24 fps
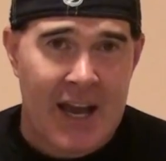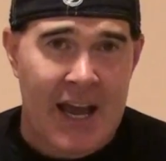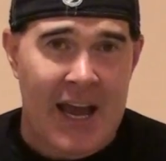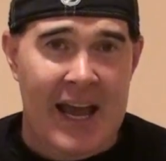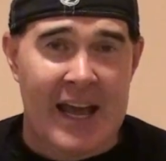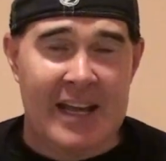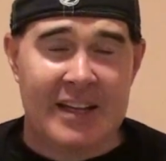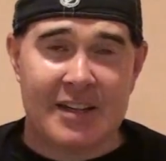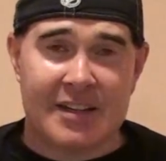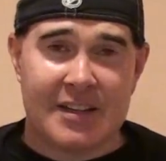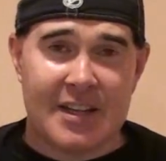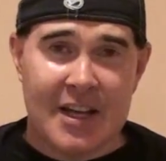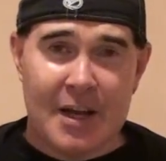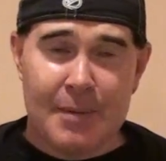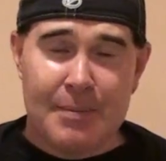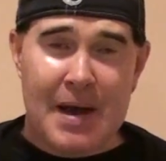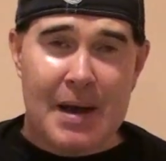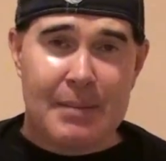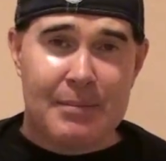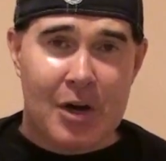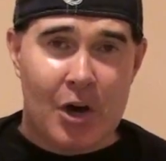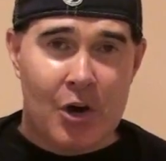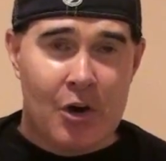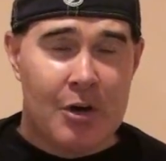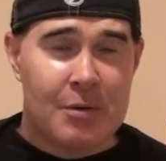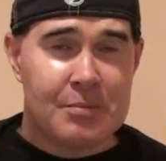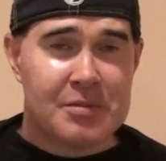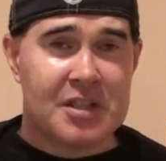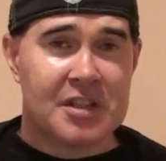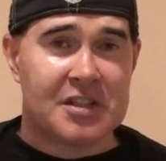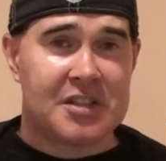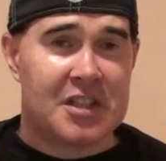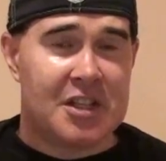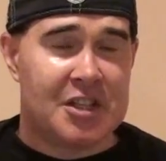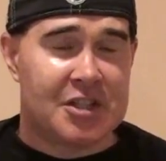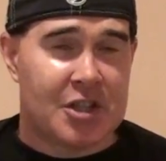And the thing about Mahomes
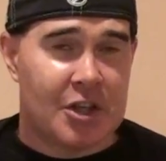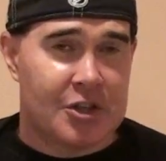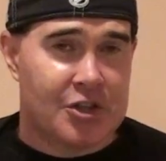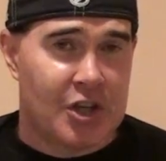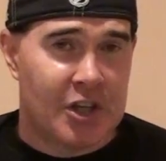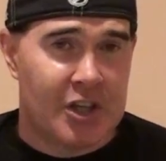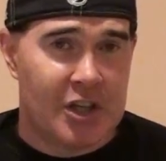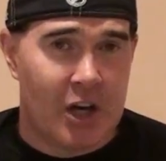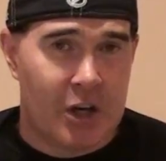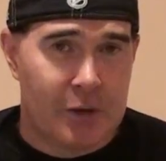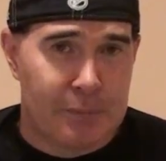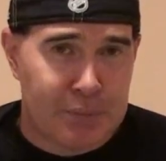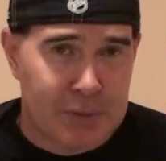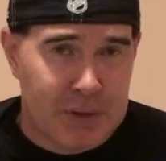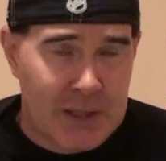is he's such a young